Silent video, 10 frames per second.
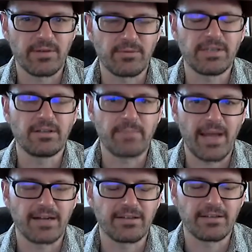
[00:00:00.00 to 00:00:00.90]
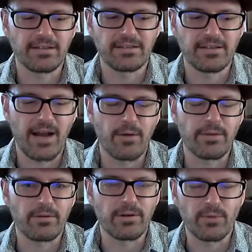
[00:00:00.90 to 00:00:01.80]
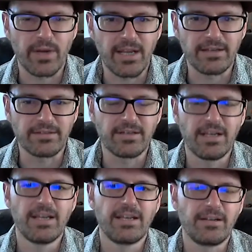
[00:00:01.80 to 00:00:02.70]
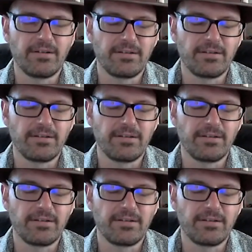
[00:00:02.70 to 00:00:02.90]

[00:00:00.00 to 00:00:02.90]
When you look back to, how they were raised, in